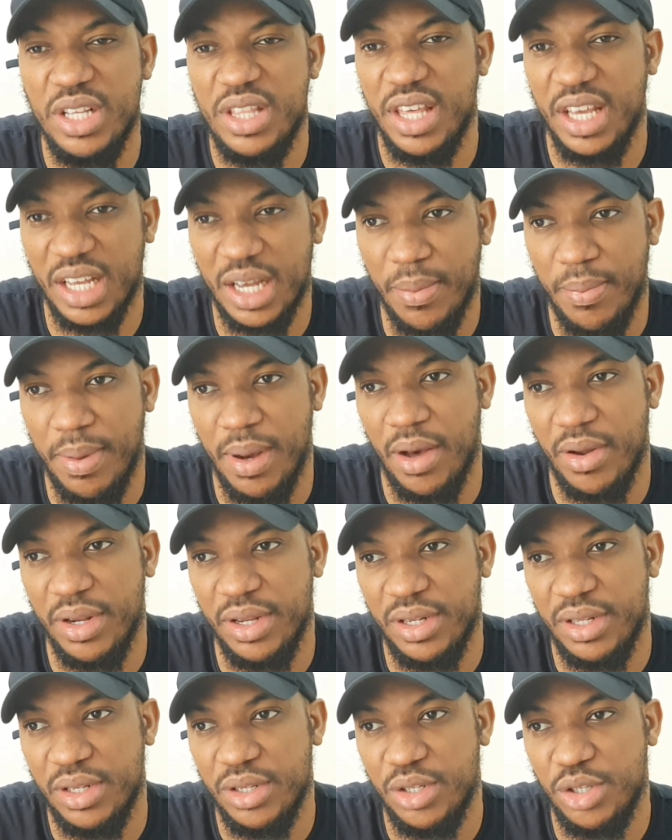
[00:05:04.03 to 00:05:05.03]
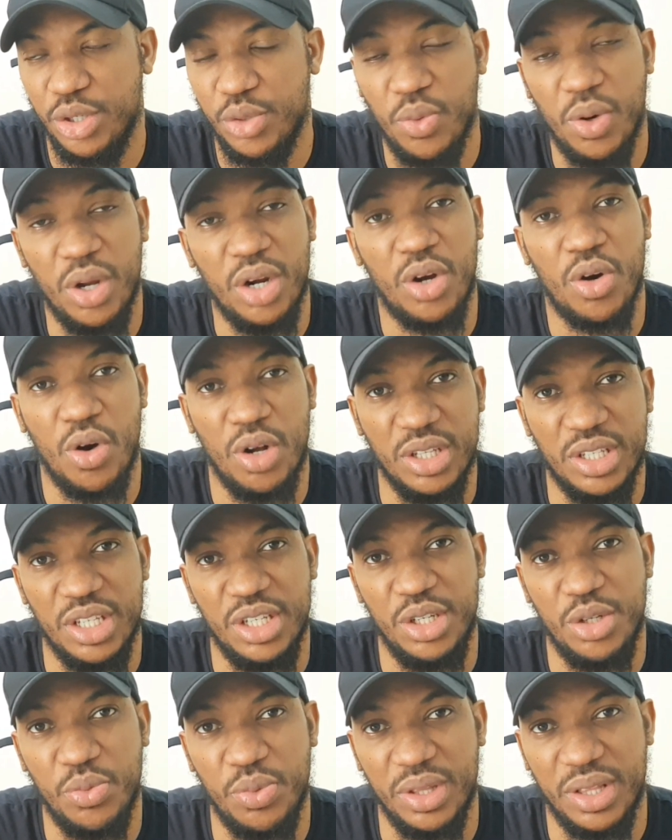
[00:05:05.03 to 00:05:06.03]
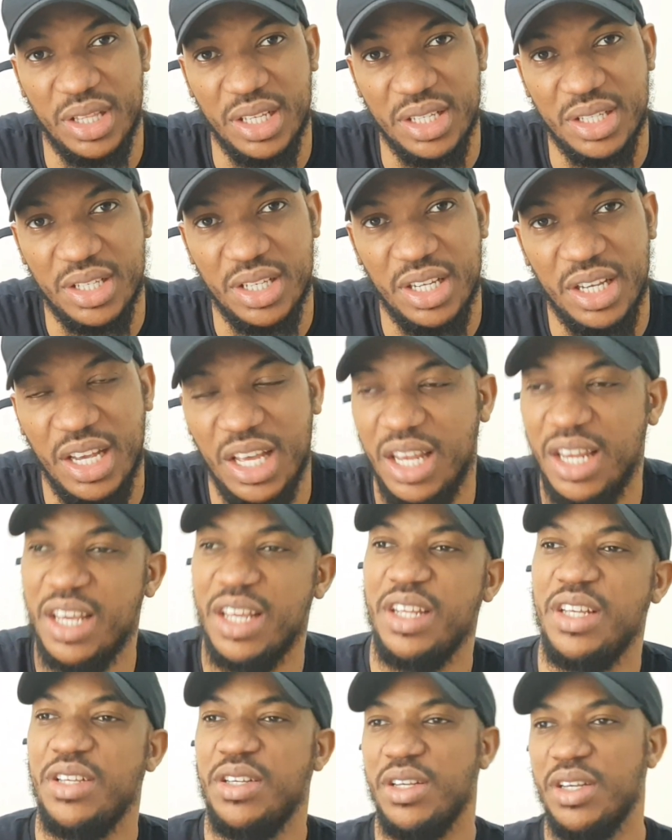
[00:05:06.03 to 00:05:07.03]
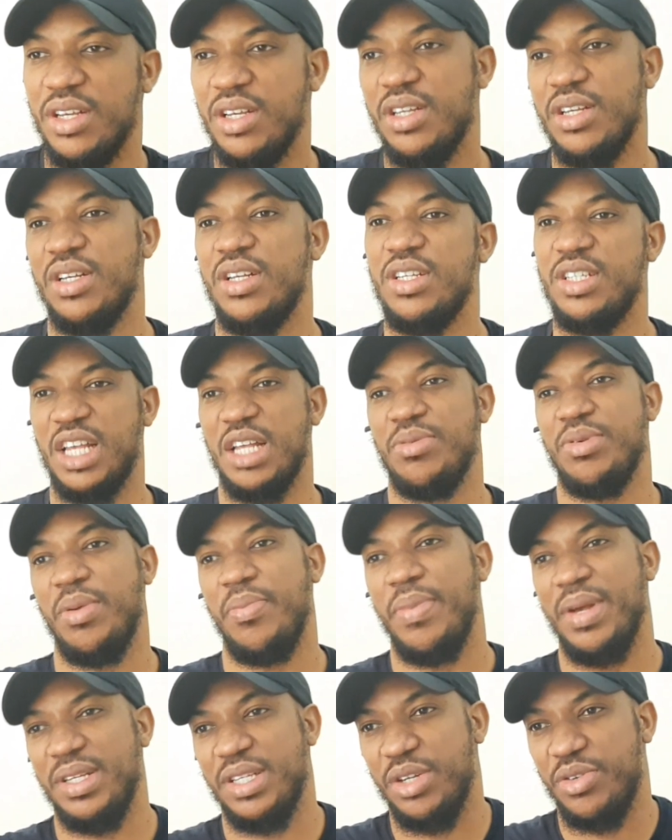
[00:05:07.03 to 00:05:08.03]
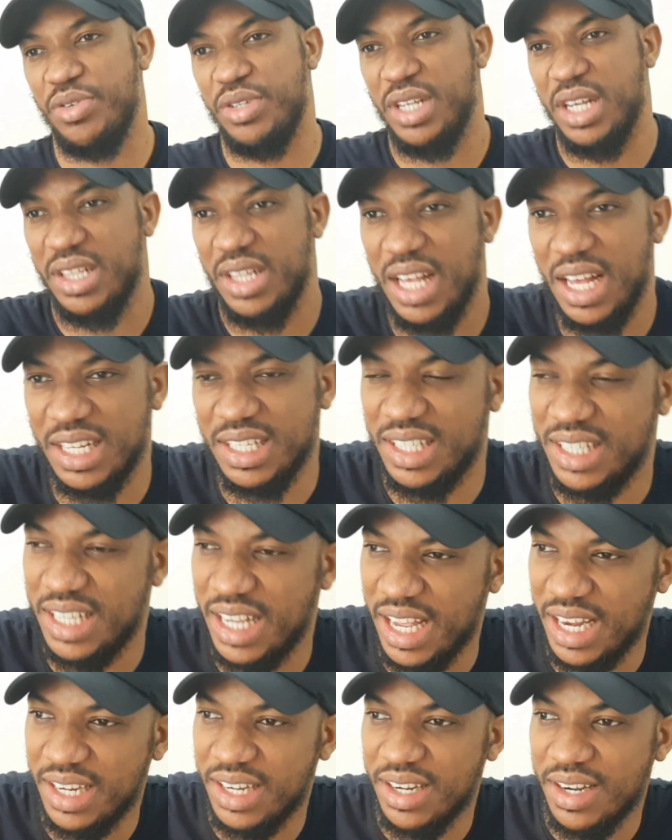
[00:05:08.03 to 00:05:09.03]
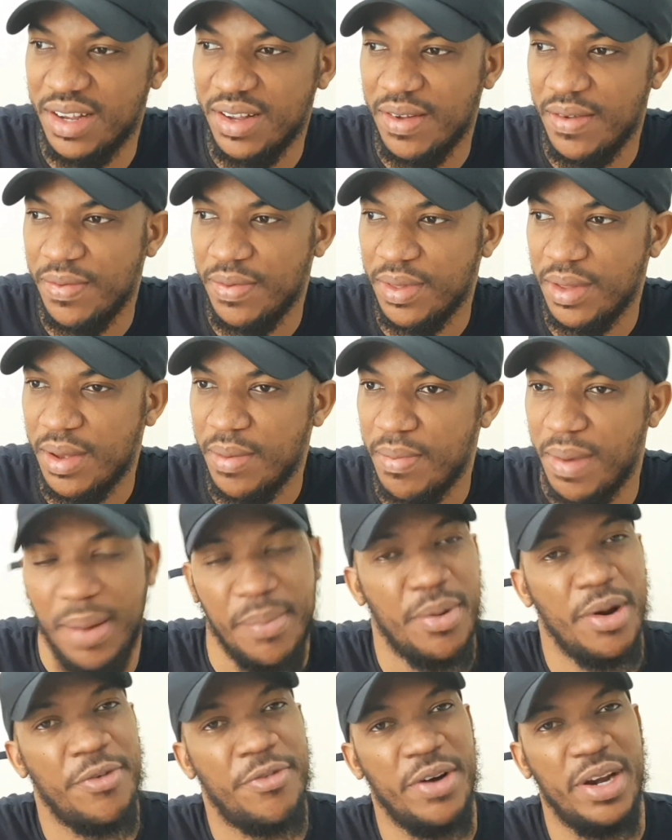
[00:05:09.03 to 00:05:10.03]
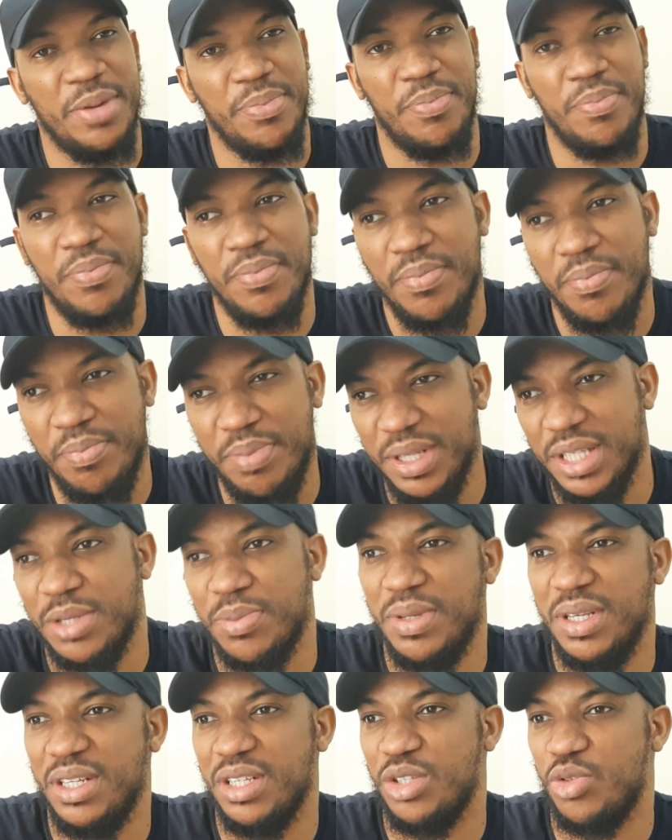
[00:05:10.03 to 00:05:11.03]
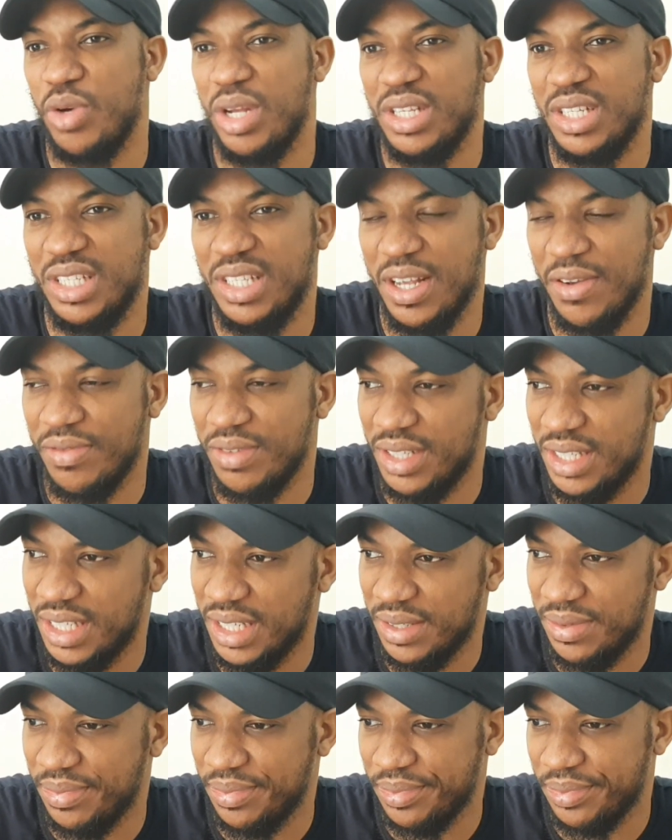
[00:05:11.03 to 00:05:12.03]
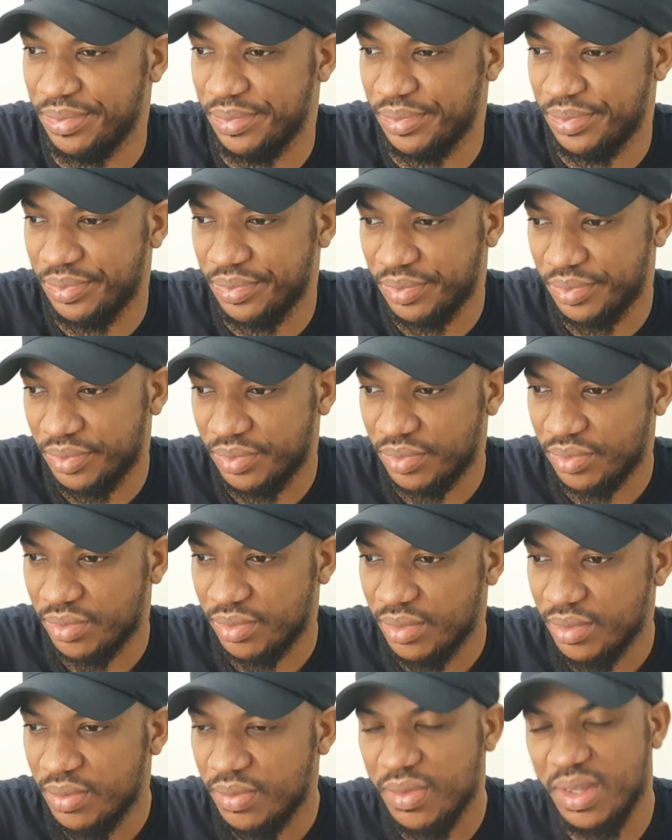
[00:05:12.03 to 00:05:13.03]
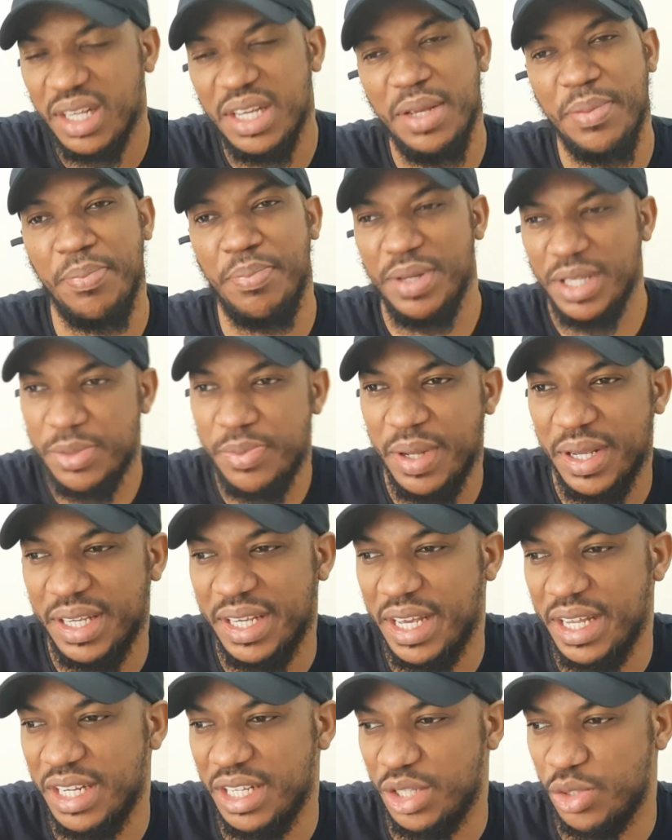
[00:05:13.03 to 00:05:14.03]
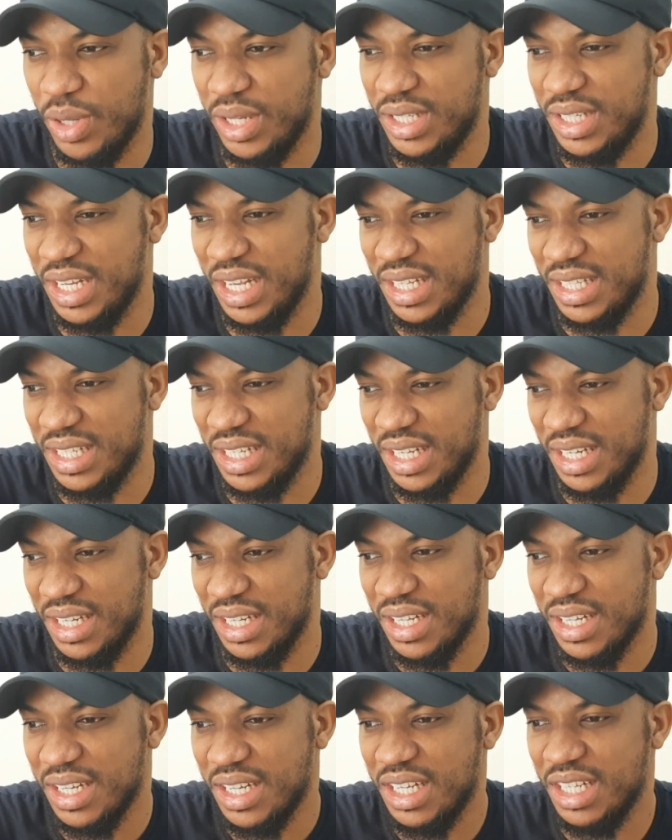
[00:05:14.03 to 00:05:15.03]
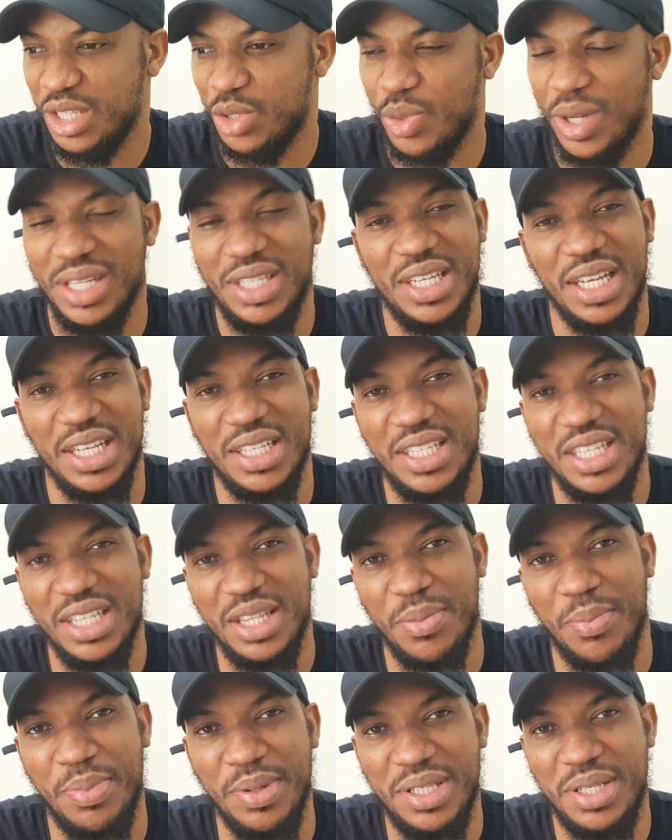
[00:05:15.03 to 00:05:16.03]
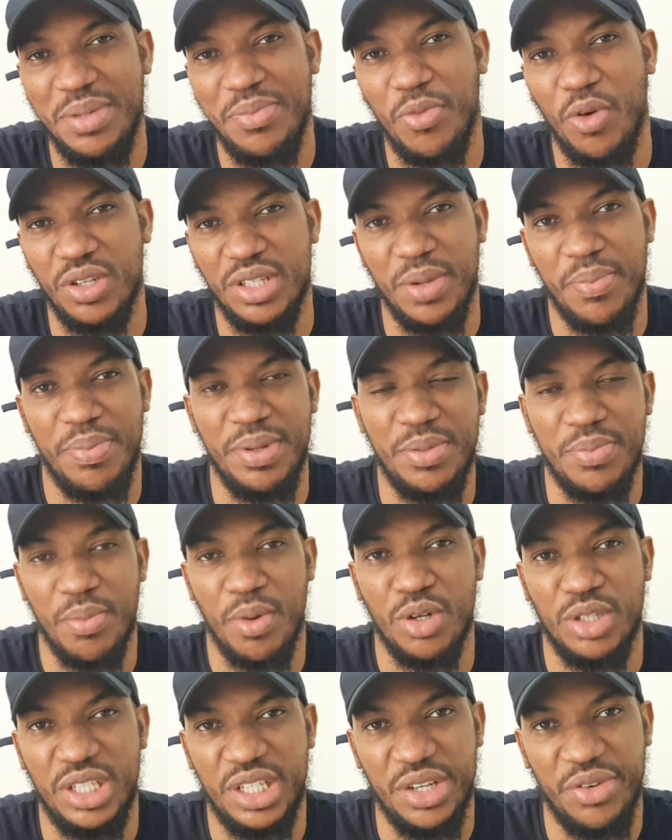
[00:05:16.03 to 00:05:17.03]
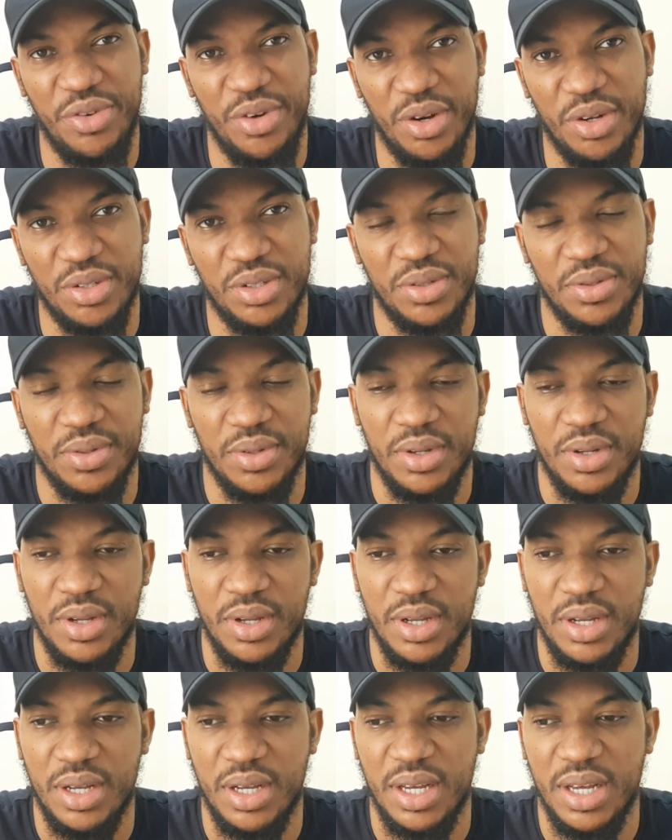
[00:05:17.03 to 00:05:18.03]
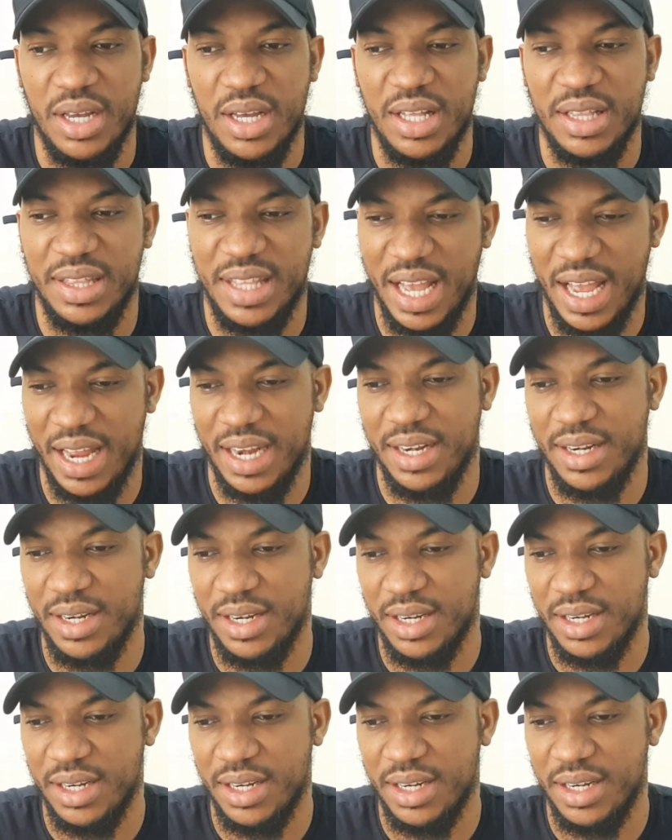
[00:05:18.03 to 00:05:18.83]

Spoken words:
think about it. Do you want to continue with this? A lady sent me a message recently and said, my boyfriend beat me in 2017. He beat me again in 2018. In 2018, the beating was a bit more serious. Then,